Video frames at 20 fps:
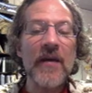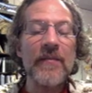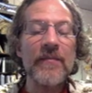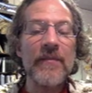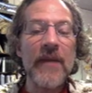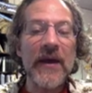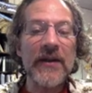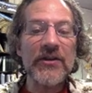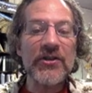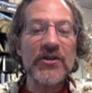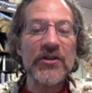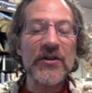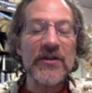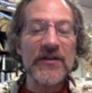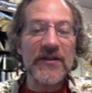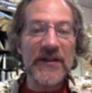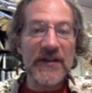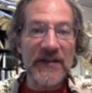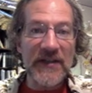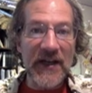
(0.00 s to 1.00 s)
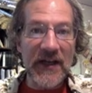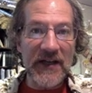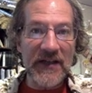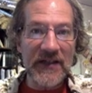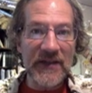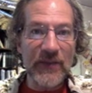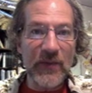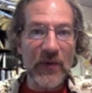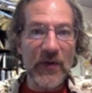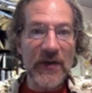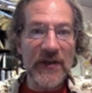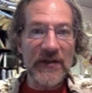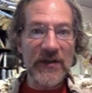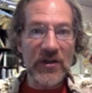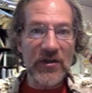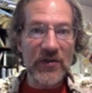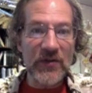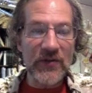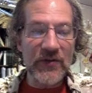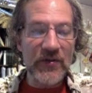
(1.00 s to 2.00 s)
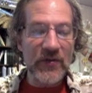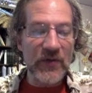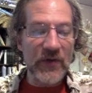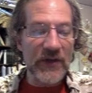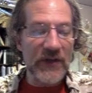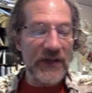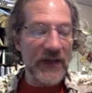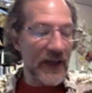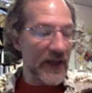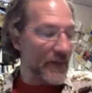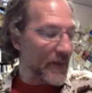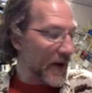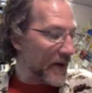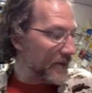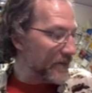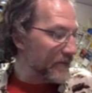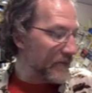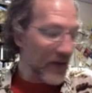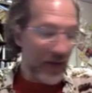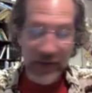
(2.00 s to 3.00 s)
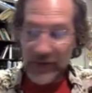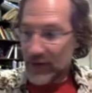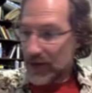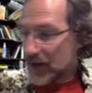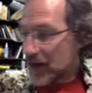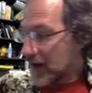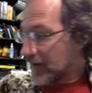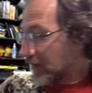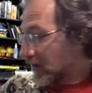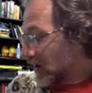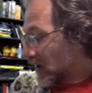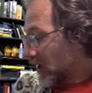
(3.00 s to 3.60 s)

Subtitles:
mentions the textbook Digital Storytelling by Miller, and I've